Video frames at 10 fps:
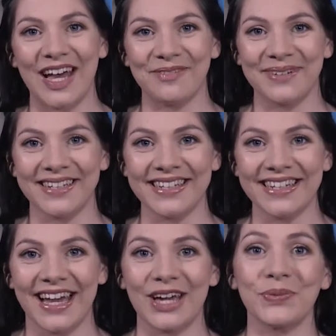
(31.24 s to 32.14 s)
family,
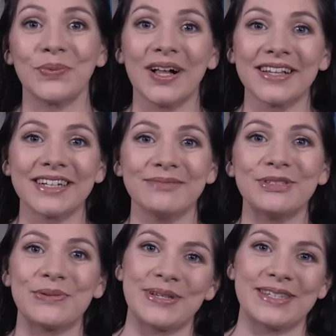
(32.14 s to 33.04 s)
and welcome
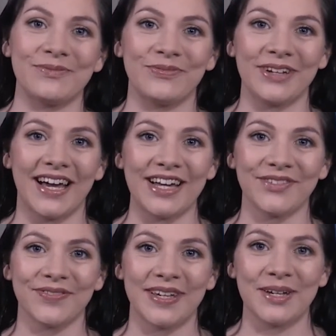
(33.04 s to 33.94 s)
to Wisdom for
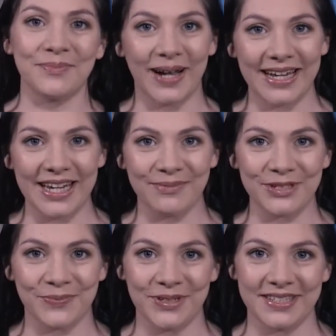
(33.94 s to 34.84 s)
Life. My name
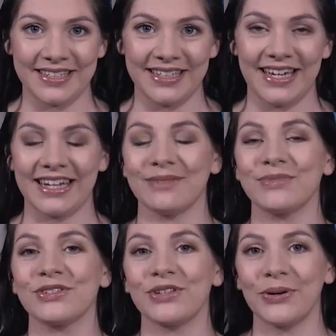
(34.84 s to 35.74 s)
is Brittany, and I'm
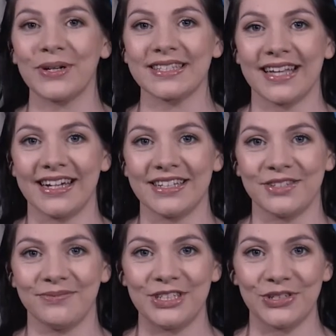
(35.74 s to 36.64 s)
so excited
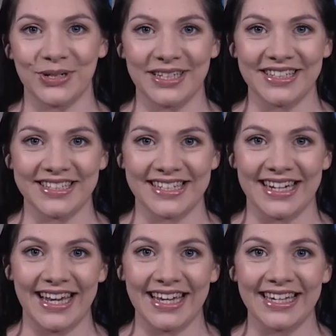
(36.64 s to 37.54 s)
to be joining you
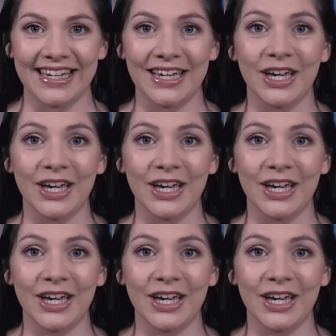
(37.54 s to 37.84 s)
today.